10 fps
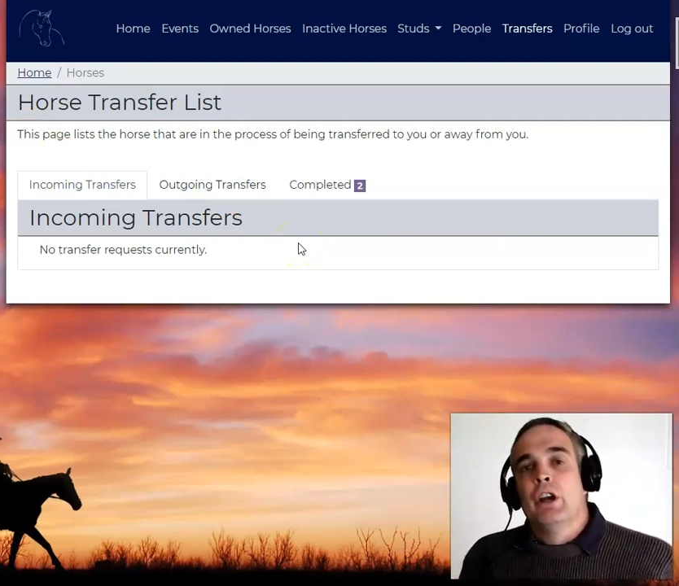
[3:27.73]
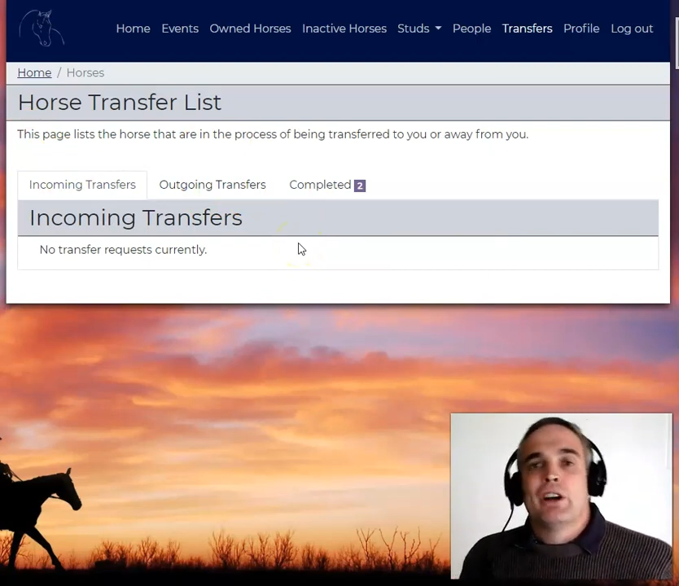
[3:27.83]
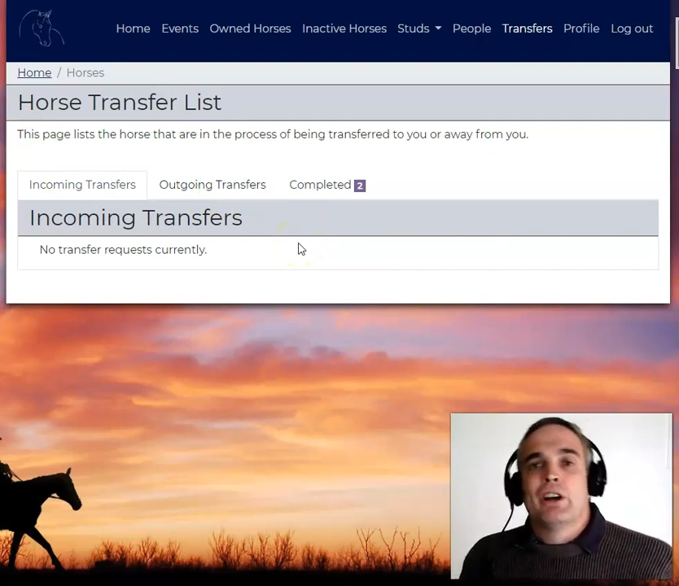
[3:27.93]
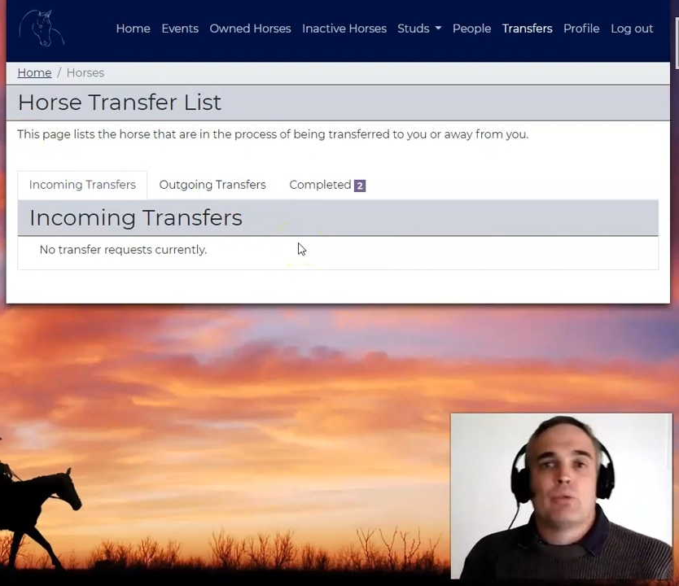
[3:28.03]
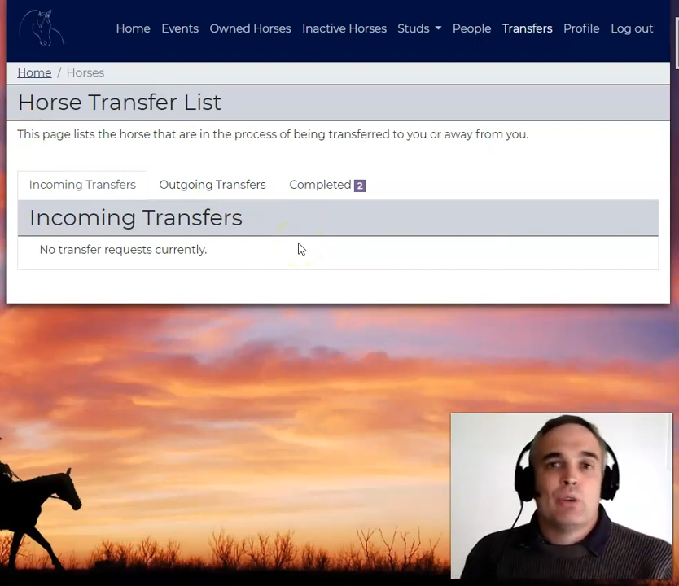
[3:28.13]

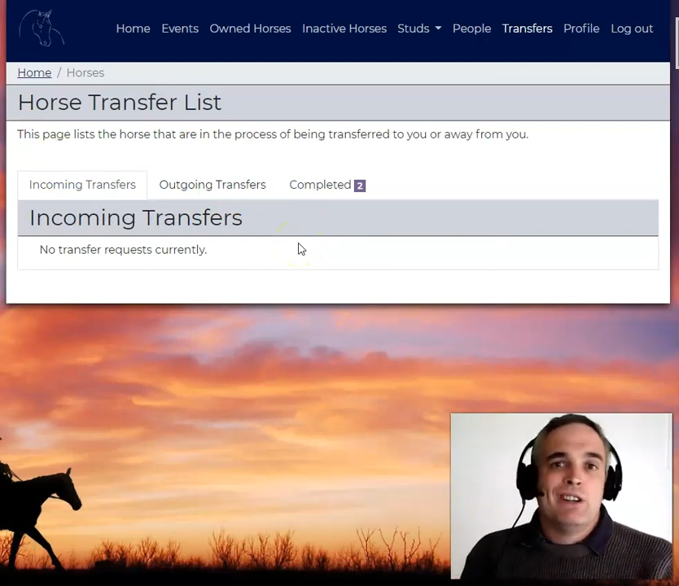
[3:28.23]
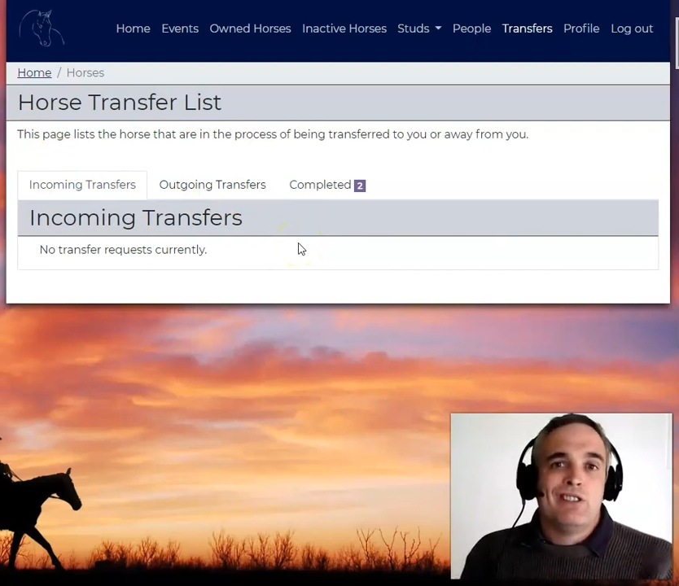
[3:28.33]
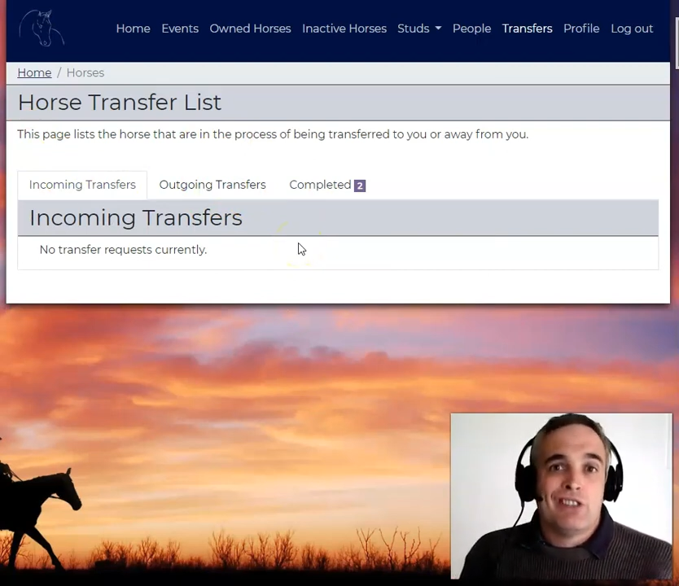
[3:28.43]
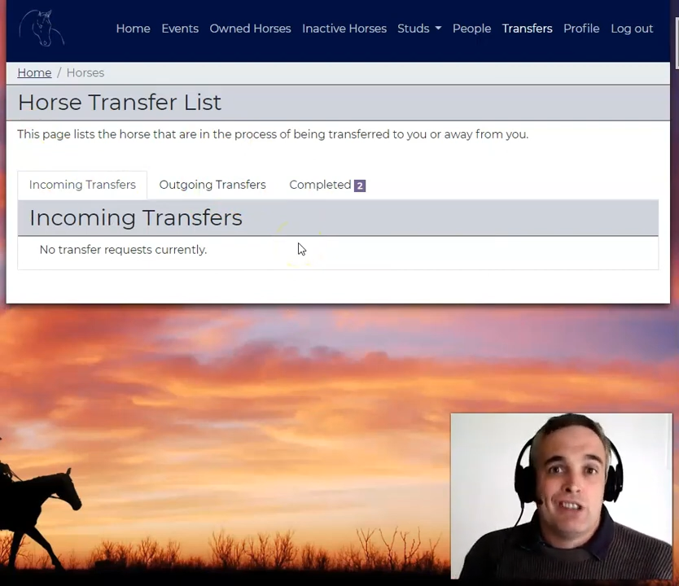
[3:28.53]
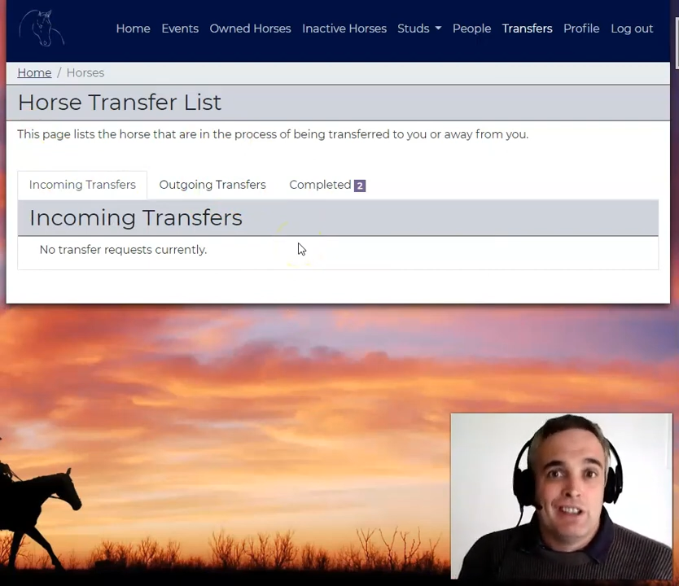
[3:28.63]
I can
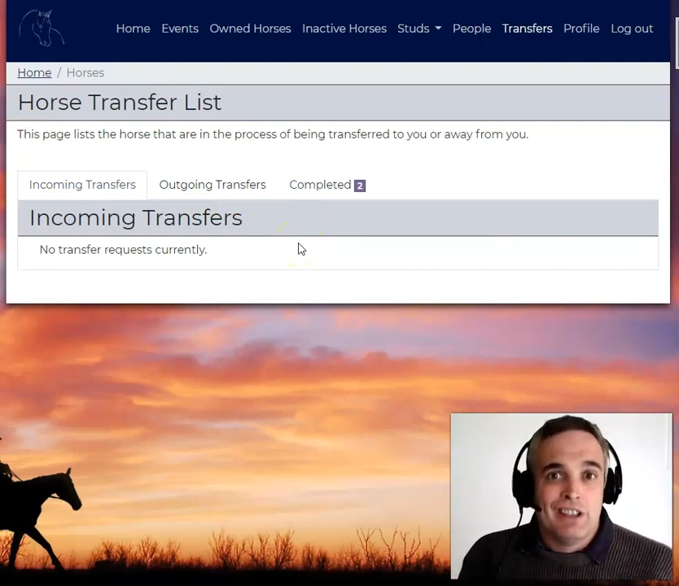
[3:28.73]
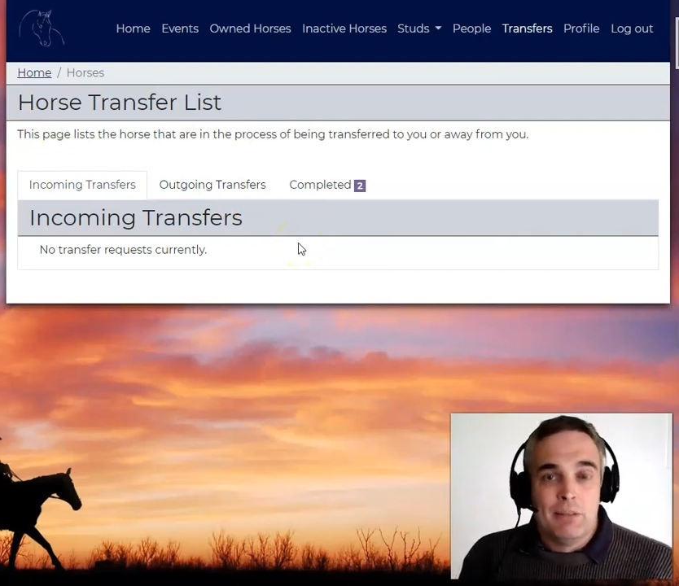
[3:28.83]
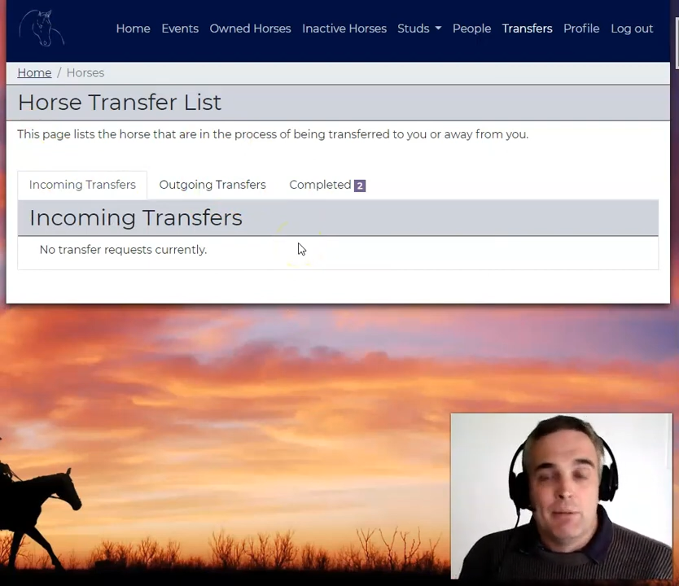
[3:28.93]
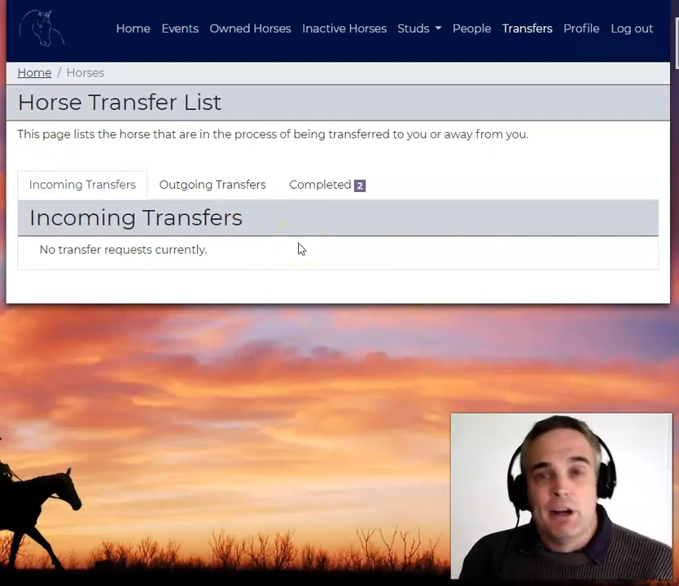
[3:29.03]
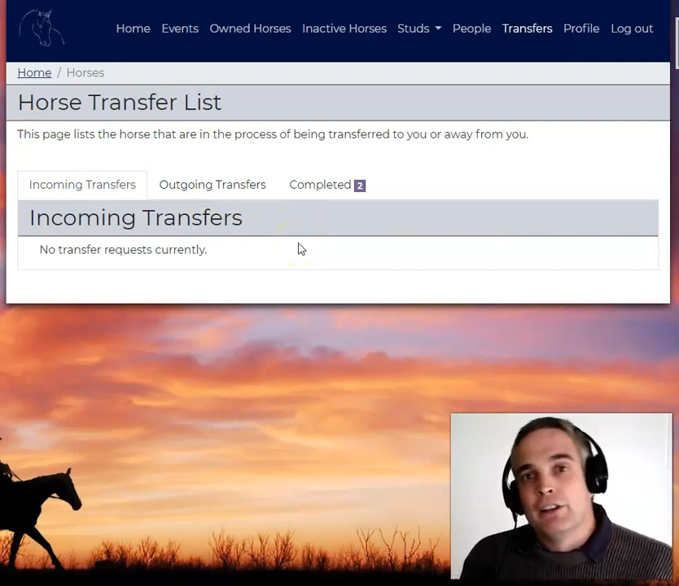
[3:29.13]
resend the
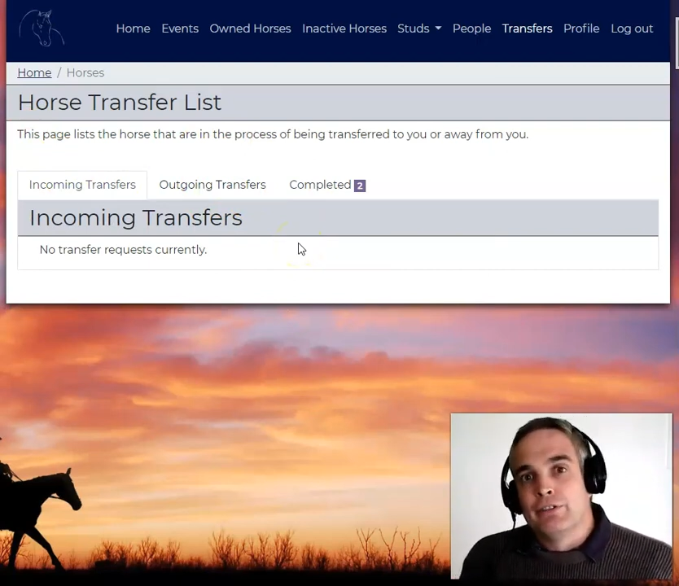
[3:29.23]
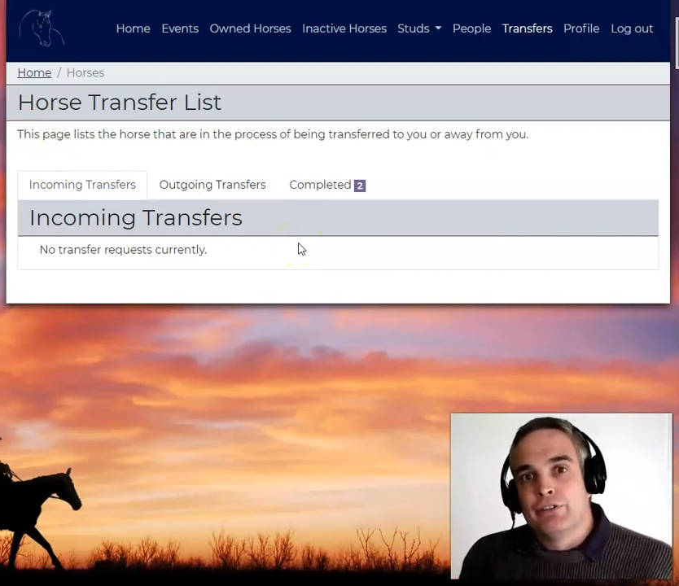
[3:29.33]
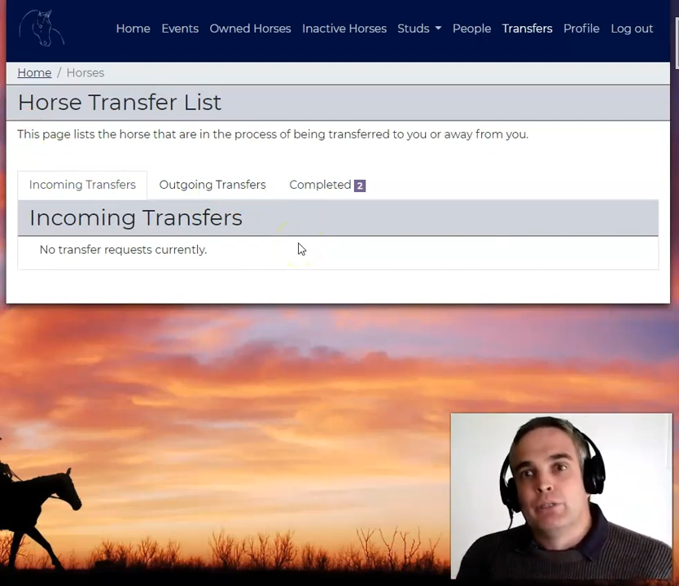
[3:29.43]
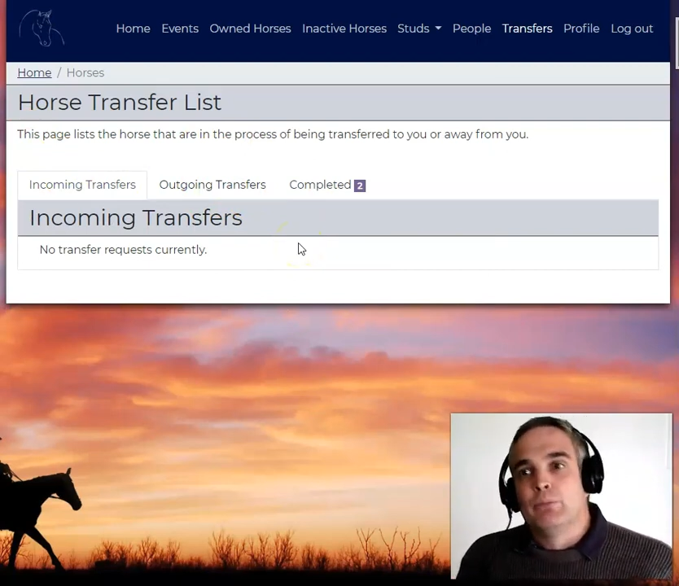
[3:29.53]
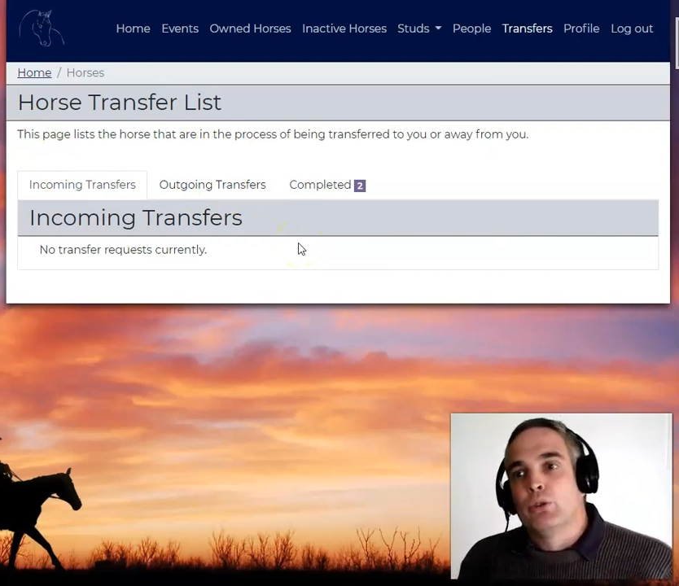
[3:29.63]
email if
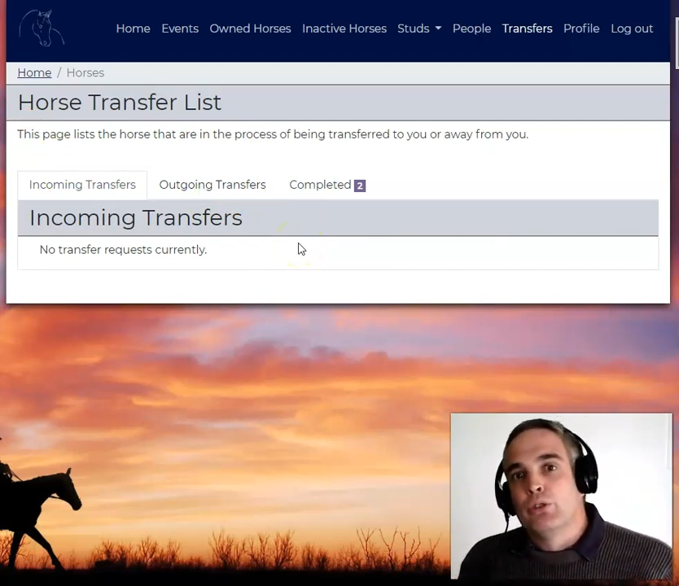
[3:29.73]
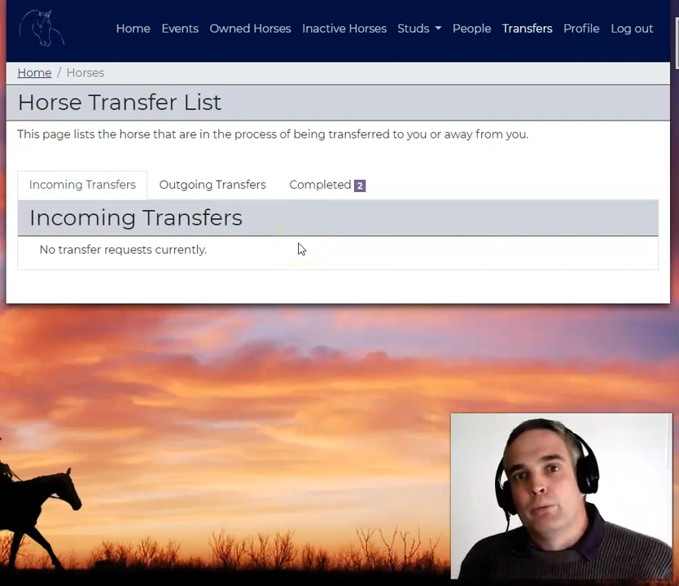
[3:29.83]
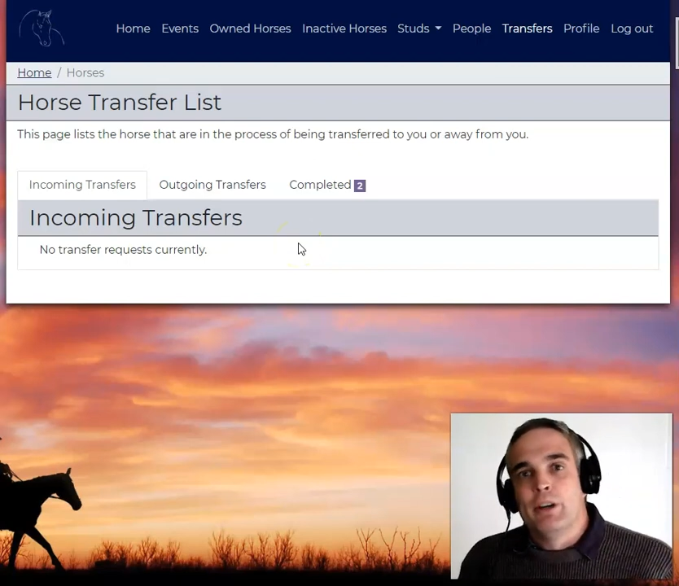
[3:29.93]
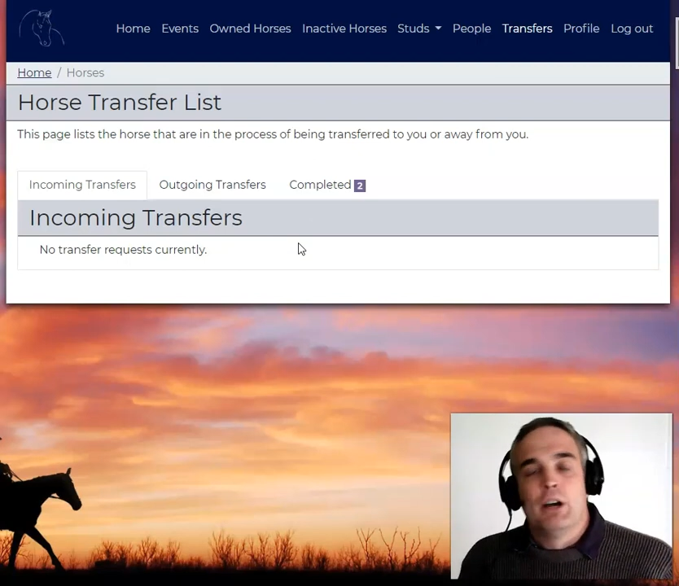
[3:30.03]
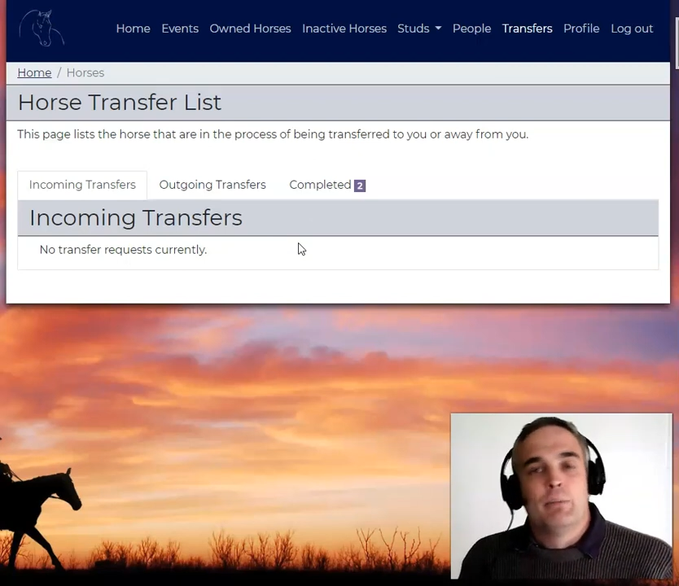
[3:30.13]
Tim
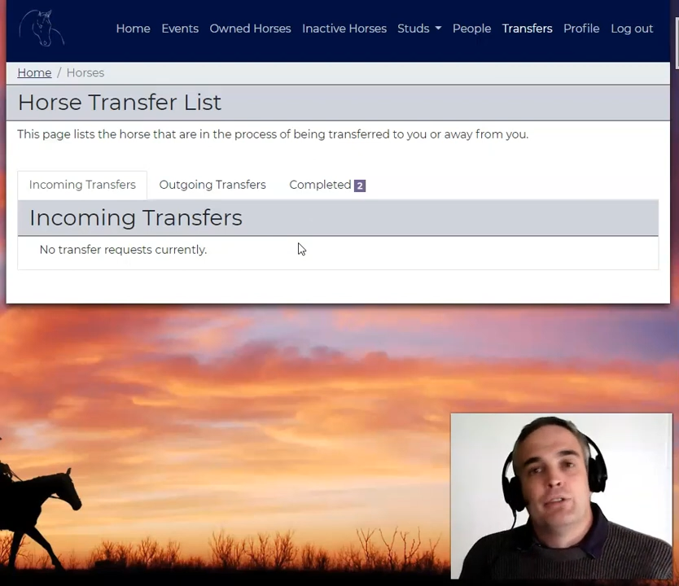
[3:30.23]
calls me up